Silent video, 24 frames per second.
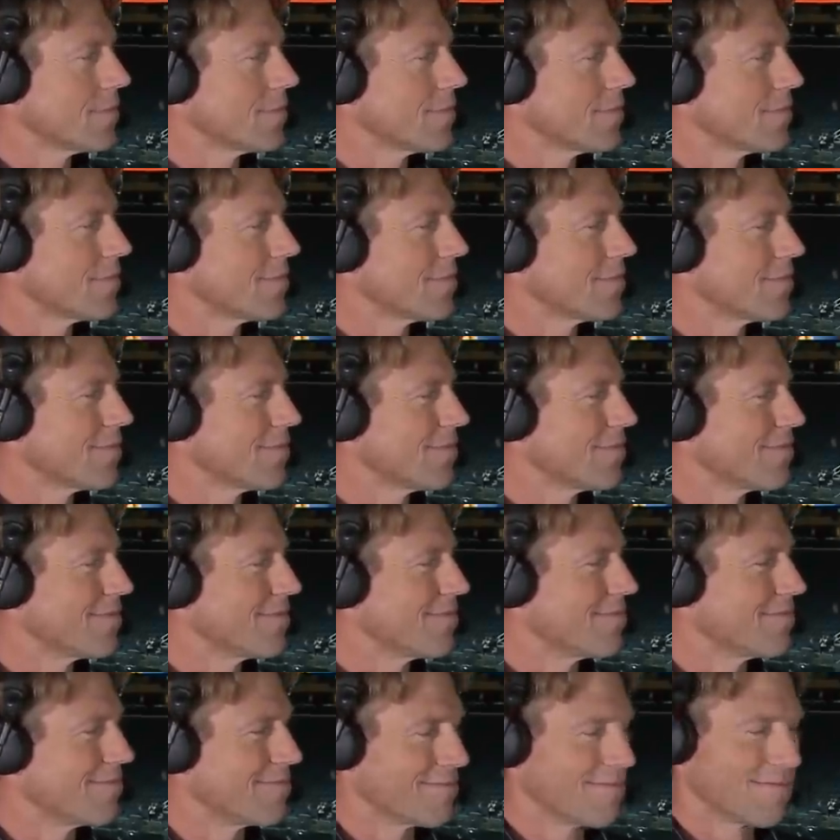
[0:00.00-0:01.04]

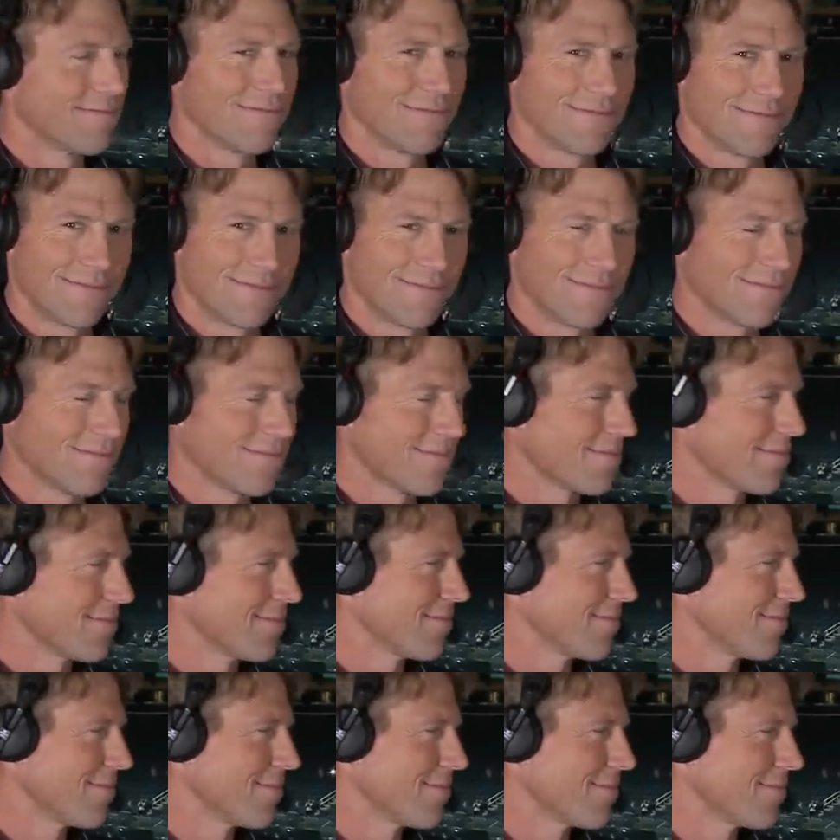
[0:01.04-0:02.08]

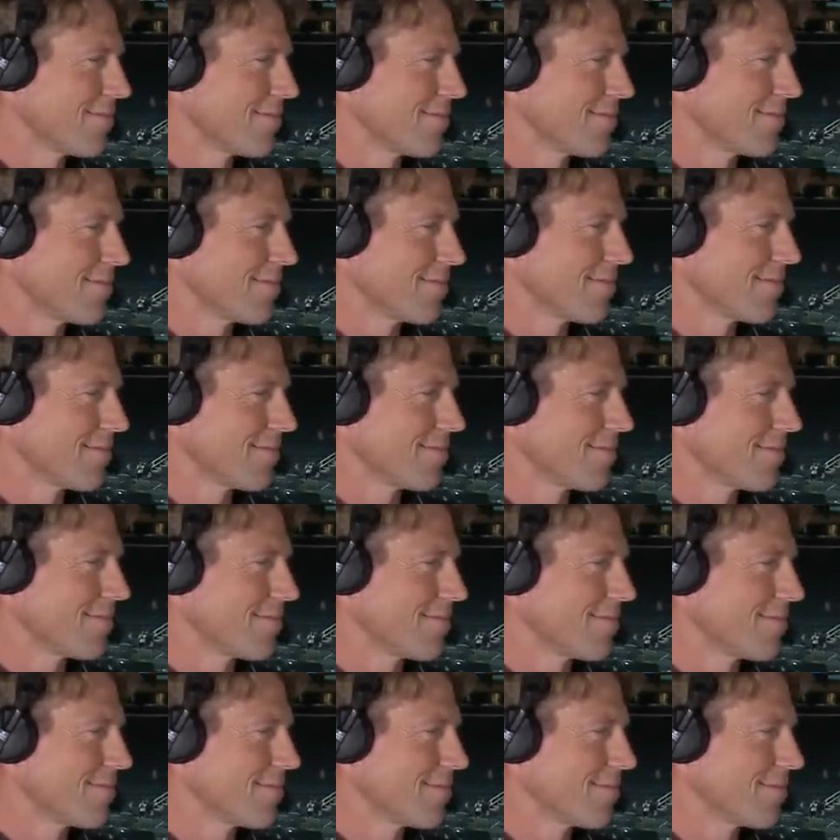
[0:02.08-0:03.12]

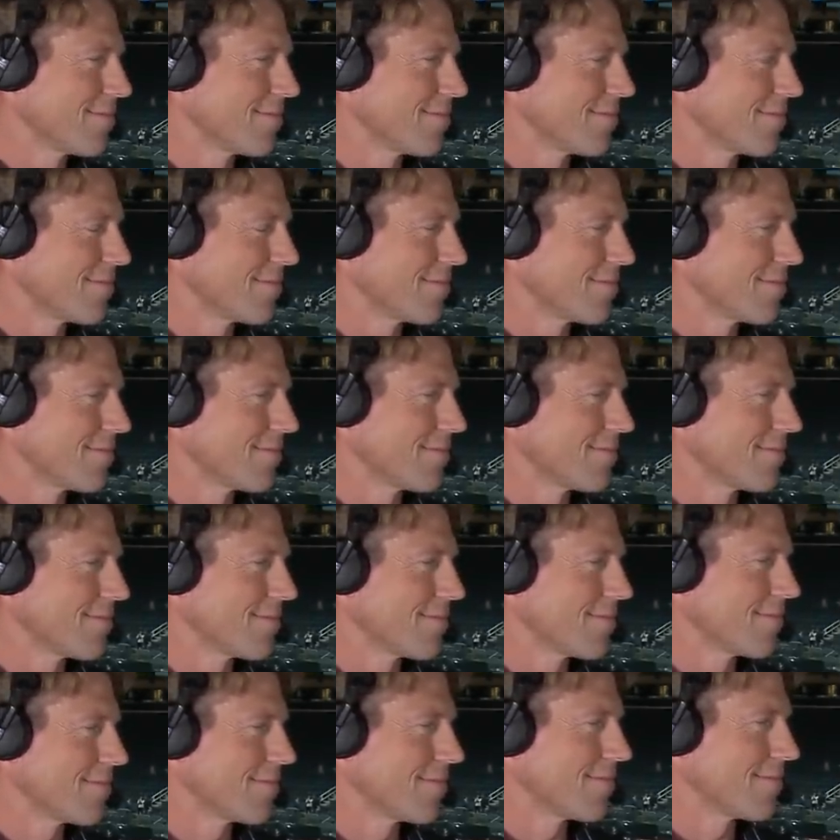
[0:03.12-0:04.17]

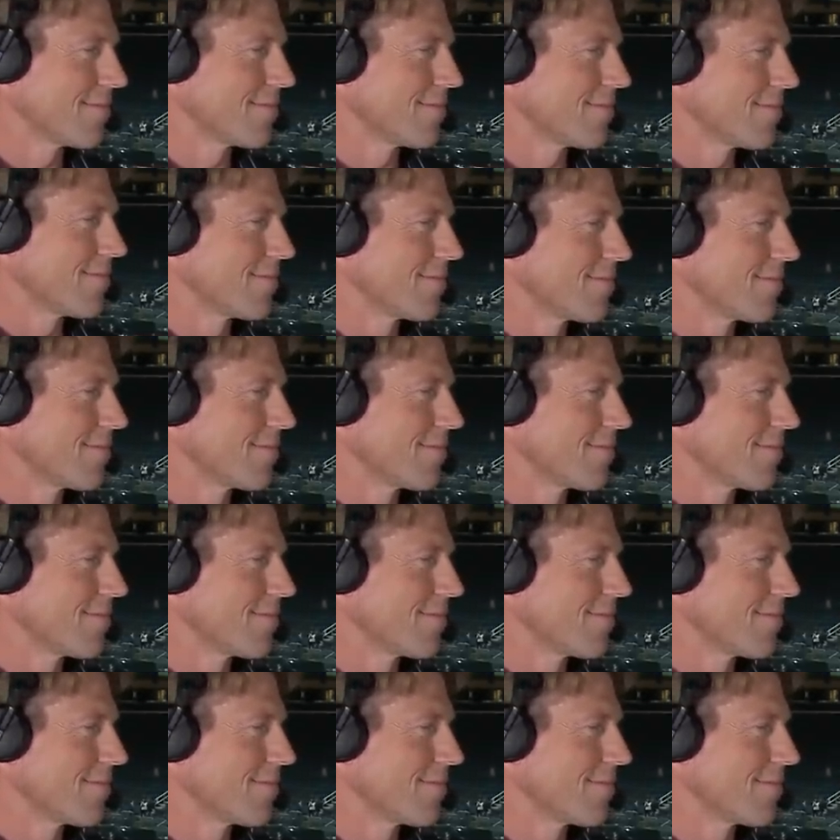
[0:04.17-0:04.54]
This person isn't speaking.